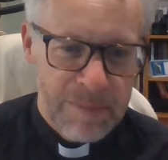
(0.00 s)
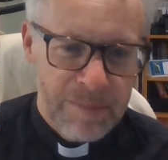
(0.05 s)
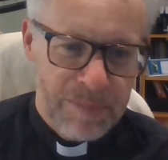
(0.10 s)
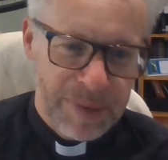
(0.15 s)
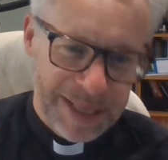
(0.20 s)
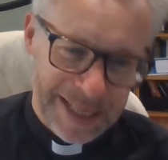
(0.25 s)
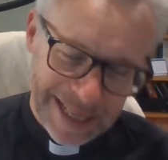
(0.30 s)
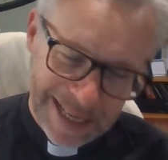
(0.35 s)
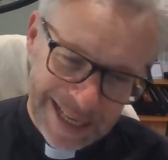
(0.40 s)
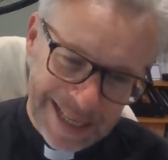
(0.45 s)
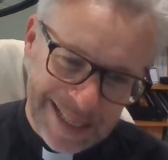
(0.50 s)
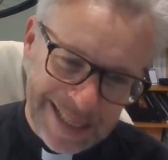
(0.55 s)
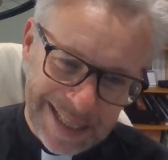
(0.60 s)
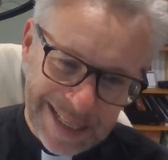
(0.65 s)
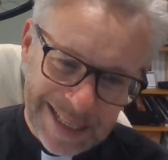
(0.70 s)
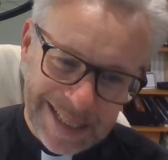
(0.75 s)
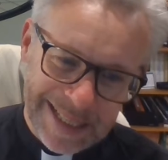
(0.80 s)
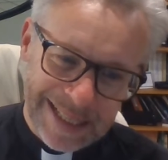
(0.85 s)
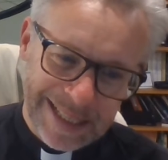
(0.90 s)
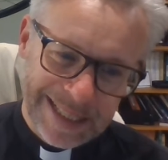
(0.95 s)
But it is
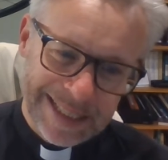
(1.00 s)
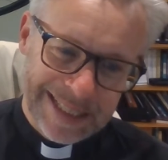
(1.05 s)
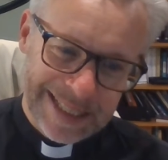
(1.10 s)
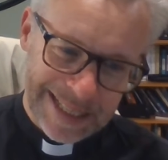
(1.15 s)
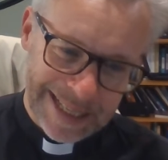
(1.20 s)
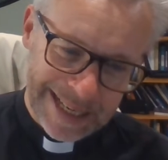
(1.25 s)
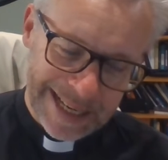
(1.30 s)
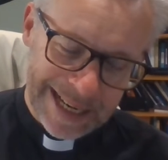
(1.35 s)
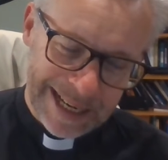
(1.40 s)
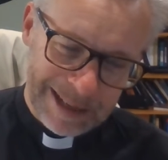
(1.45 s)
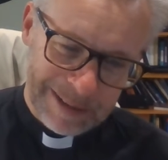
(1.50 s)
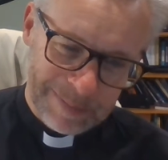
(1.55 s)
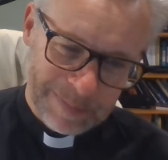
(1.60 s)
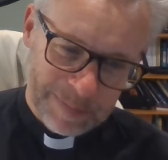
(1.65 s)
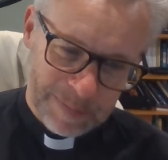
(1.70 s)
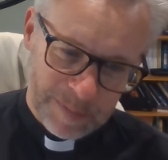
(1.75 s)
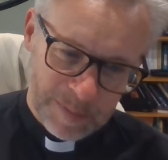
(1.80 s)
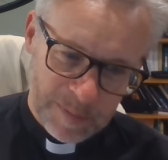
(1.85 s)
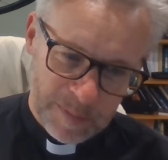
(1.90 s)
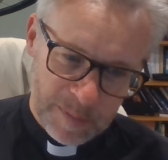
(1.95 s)
this idea
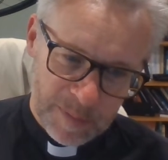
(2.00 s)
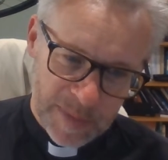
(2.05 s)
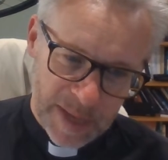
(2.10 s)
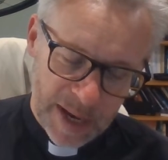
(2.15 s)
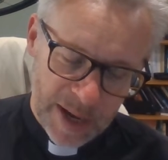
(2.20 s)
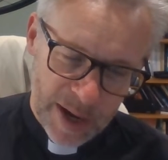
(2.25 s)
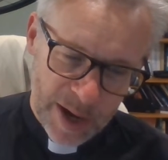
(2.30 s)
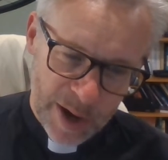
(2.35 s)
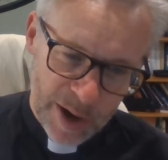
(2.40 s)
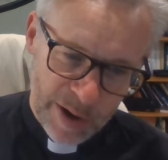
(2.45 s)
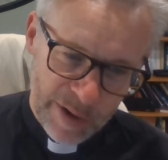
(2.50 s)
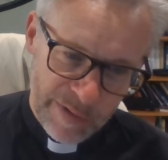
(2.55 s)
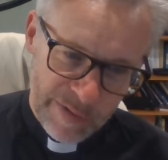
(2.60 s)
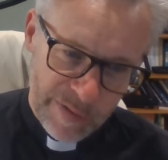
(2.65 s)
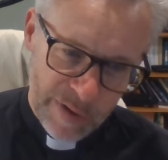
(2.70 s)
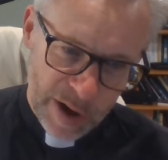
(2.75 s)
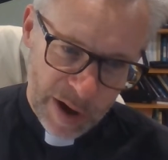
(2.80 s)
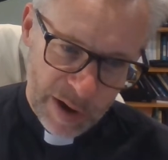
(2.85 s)
of